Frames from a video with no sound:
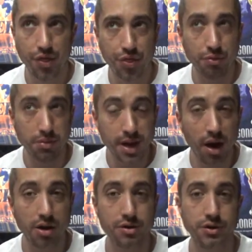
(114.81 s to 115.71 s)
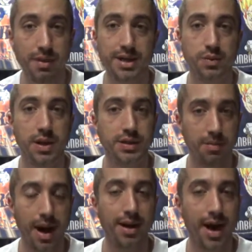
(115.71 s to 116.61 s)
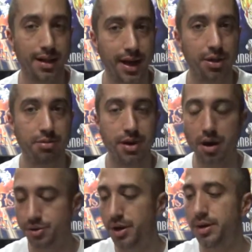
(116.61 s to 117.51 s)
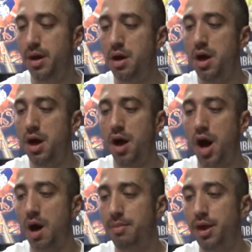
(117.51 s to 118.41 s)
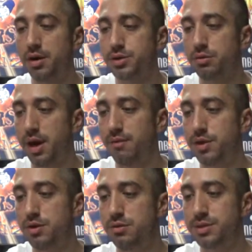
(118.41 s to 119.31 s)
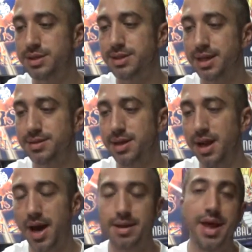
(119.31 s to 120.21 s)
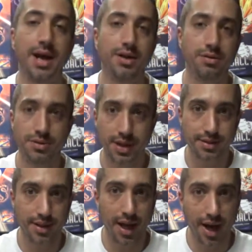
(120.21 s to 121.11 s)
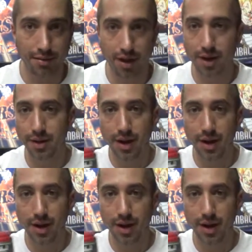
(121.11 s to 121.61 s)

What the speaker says: 300 is my sweet spot. I like 300. They also give you 69, had to use 69, right?